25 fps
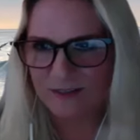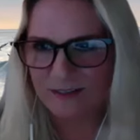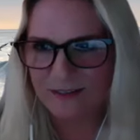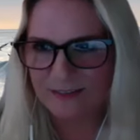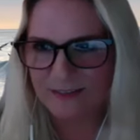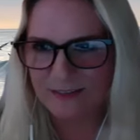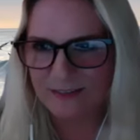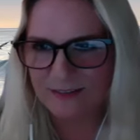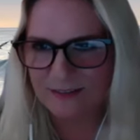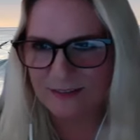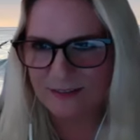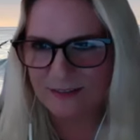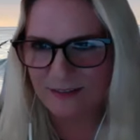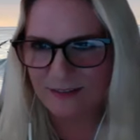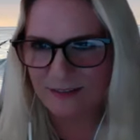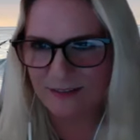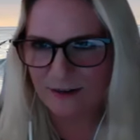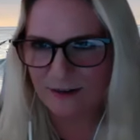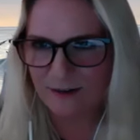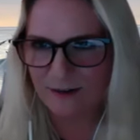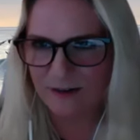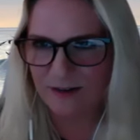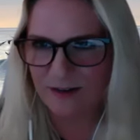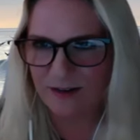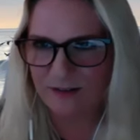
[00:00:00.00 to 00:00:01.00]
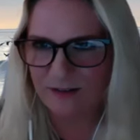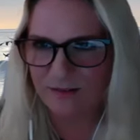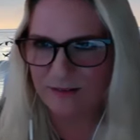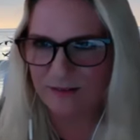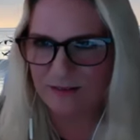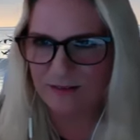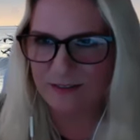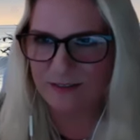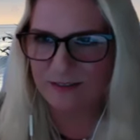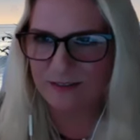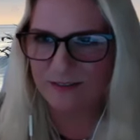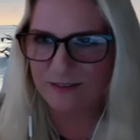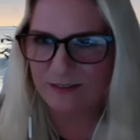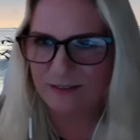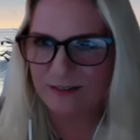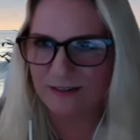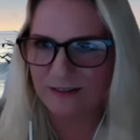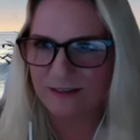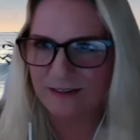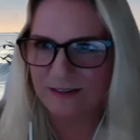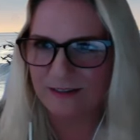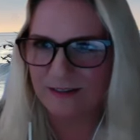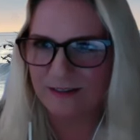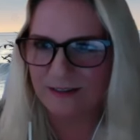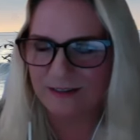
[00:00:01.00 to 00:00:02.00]
And they are obviously not
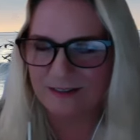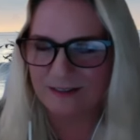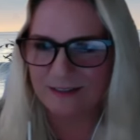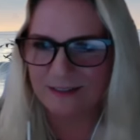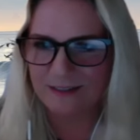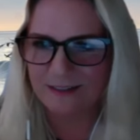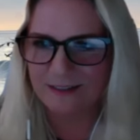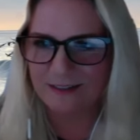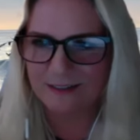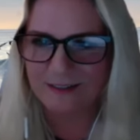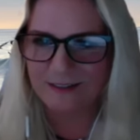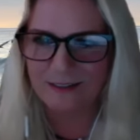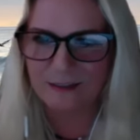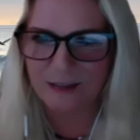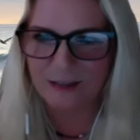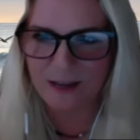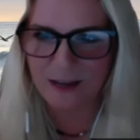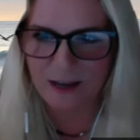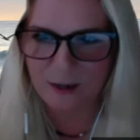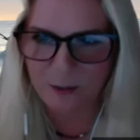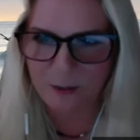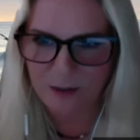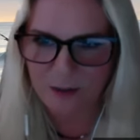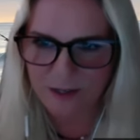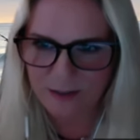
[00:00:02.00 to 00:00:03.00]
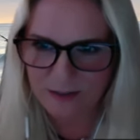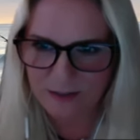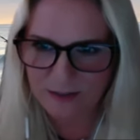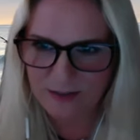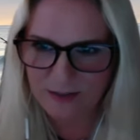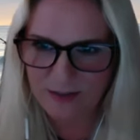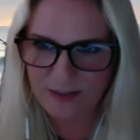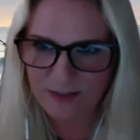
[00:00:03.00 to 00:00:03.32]
connected in the allowing.